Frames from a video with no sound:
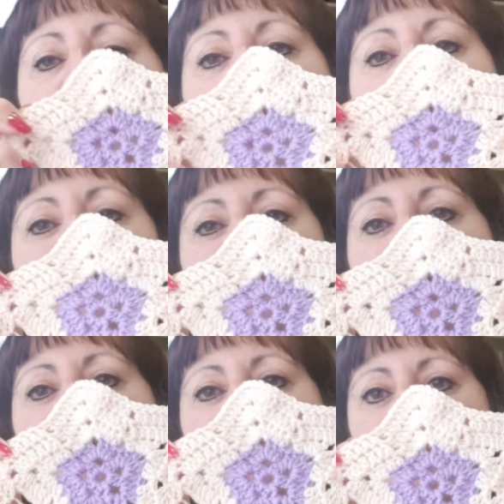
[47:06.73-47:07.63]
our
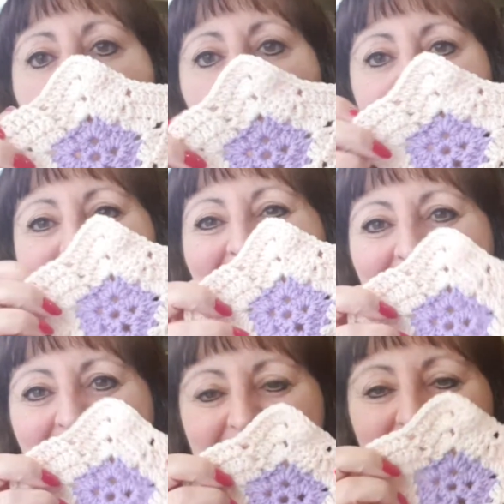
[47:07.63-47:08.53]
5-point
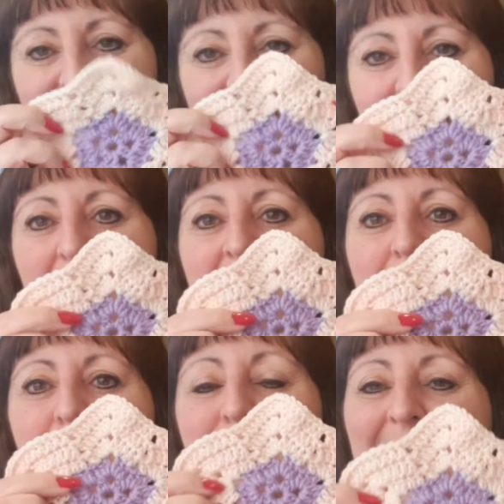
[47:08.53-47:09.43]
hexagon
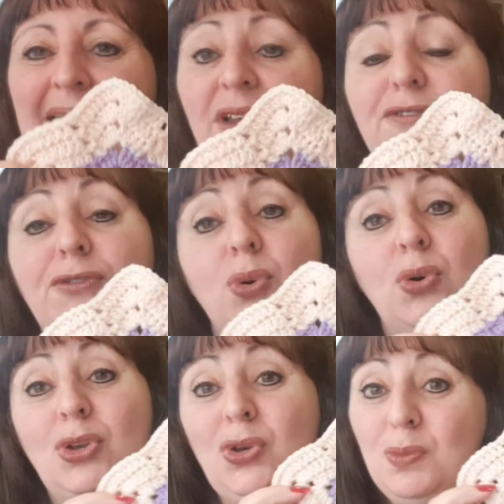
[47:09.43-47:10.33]
blanket
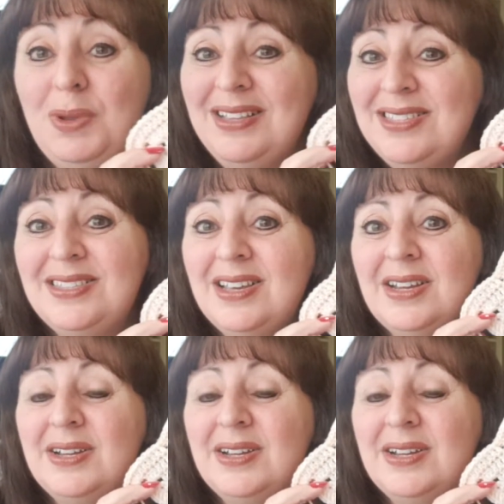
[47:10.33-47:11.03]
for newbies.